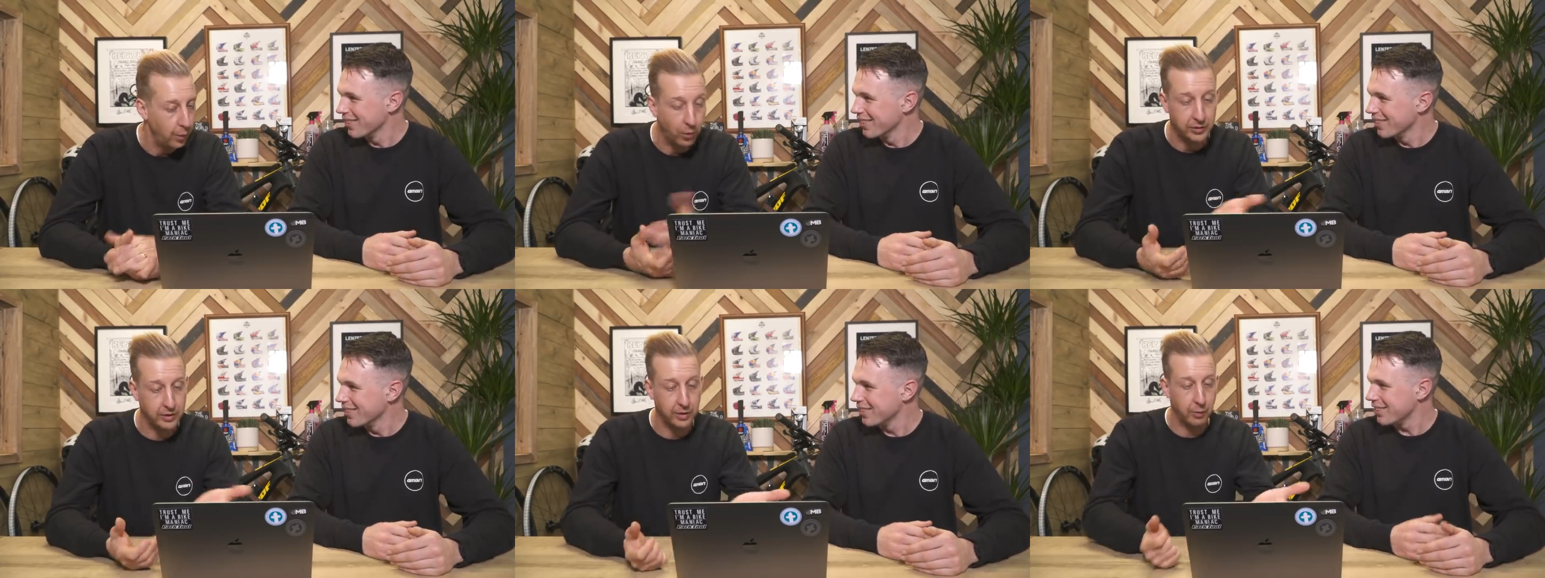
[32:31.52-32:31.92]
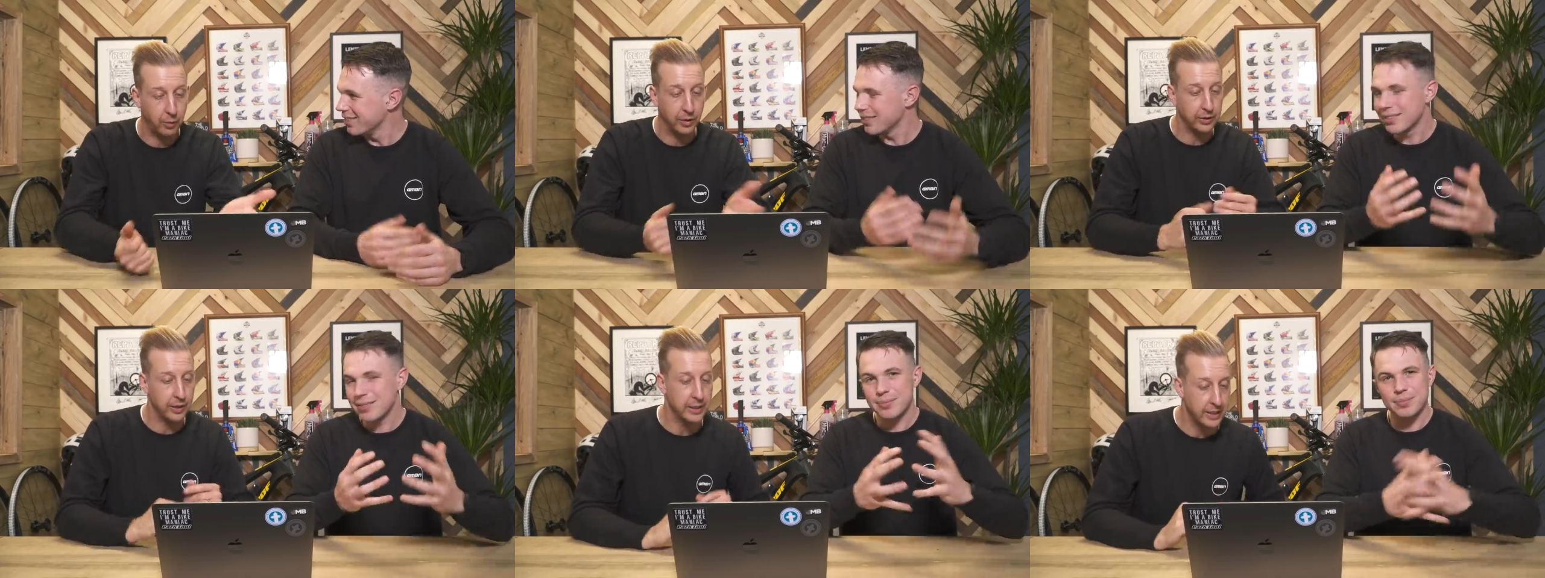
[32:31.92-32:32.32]
Speaker 1: well, do you know
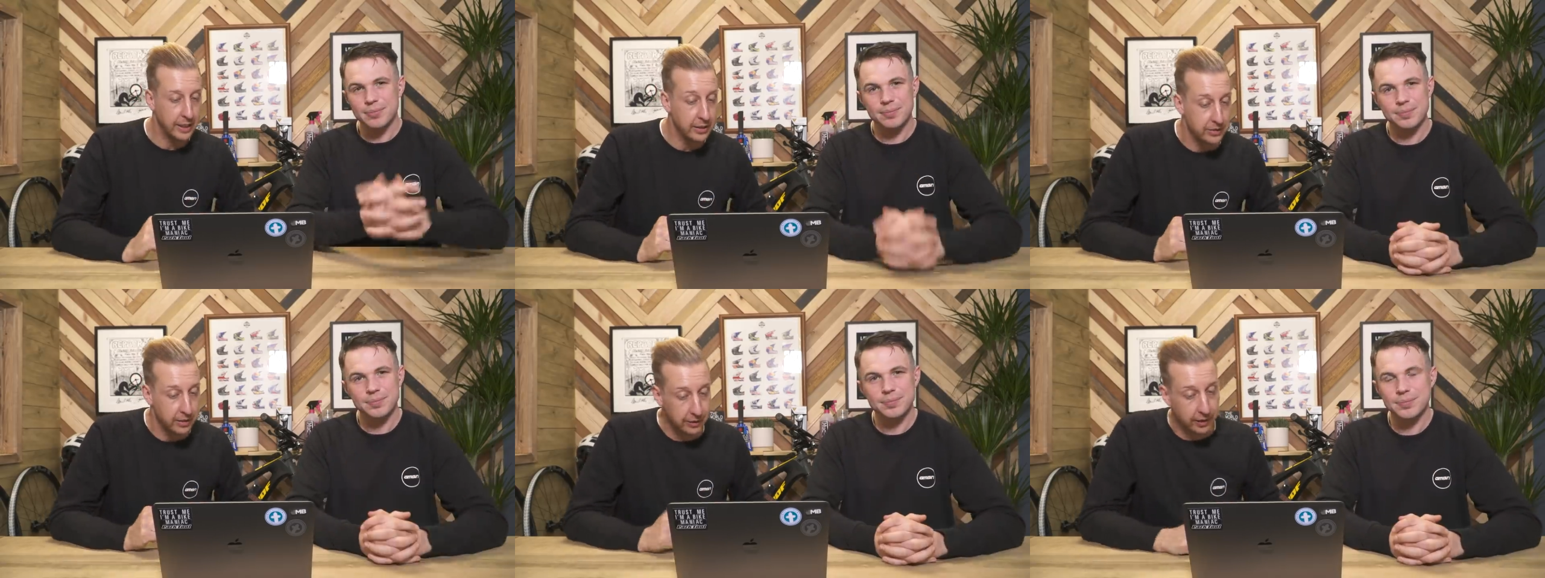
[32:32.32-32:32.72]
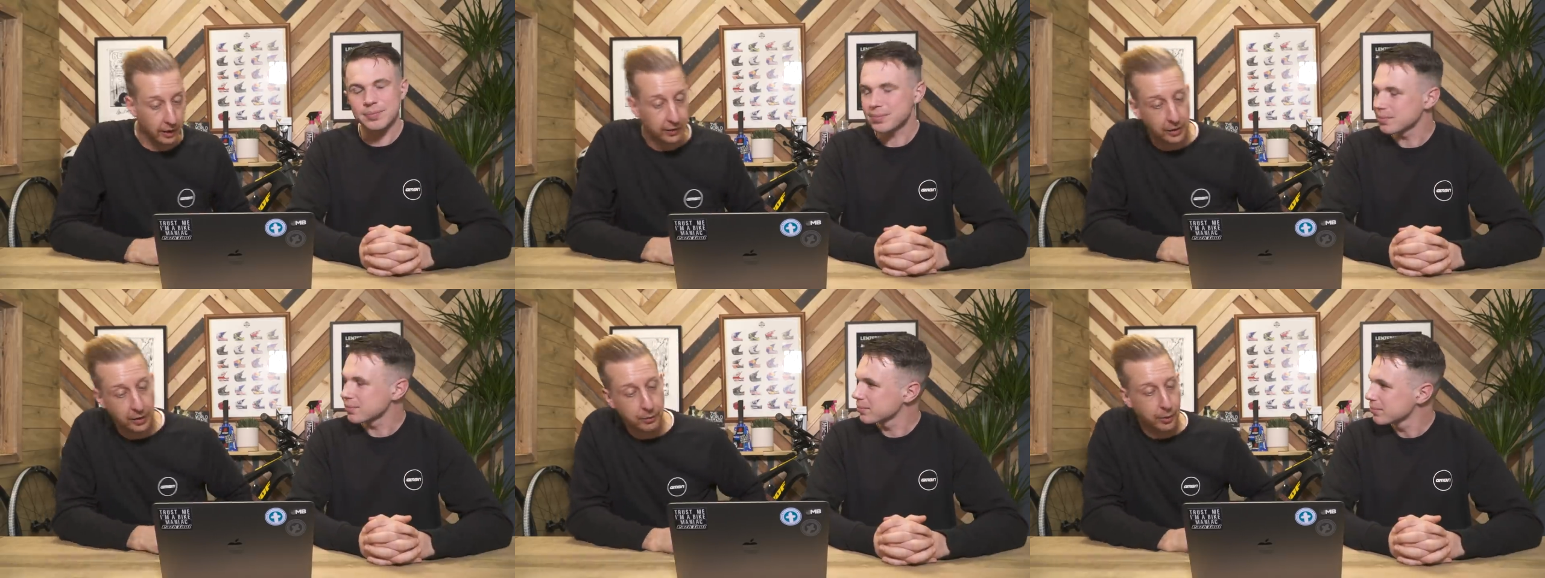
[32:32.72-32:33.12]
what? These,
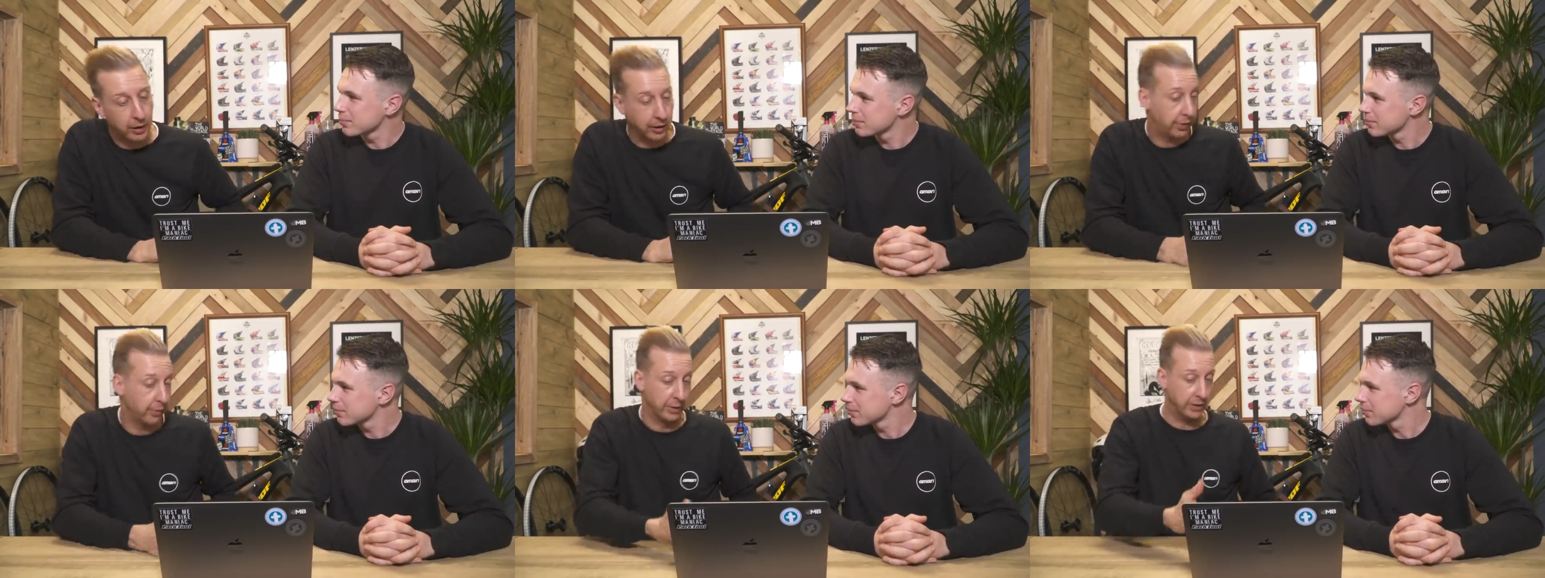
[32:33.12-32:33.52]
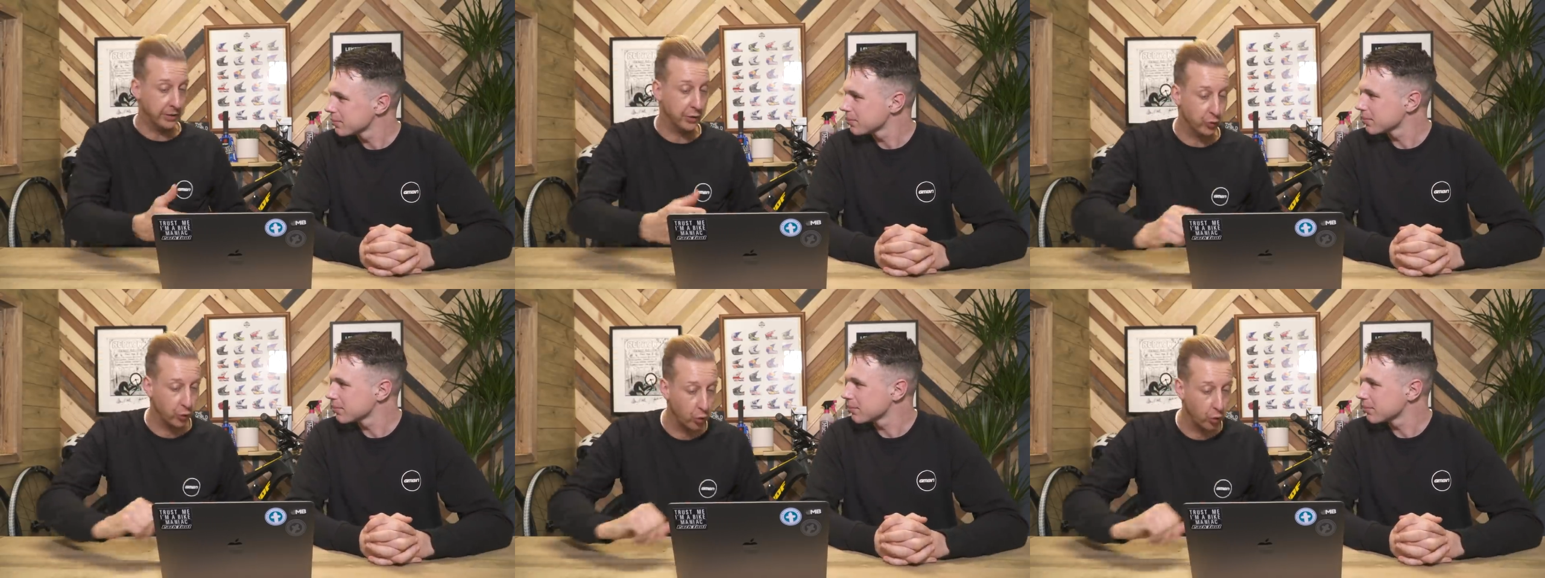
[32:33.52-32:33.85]
I think we, I think we need to